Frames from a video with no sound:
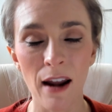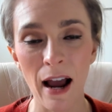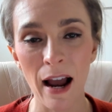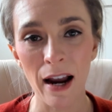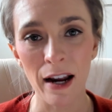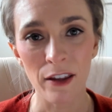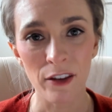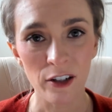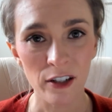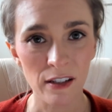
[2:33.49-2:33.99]

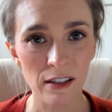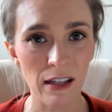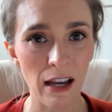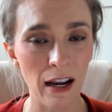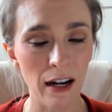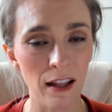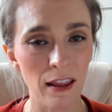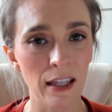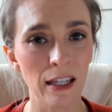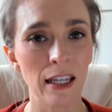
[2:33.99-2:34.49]
either
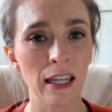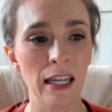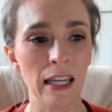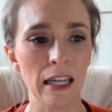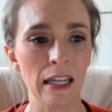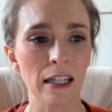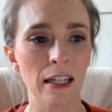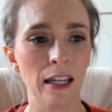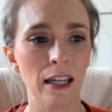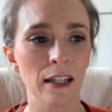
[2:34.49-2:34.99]
side of the
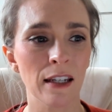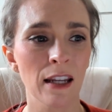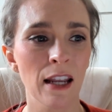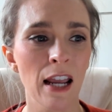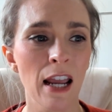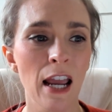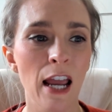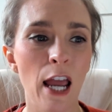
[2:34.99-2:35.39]
canyon,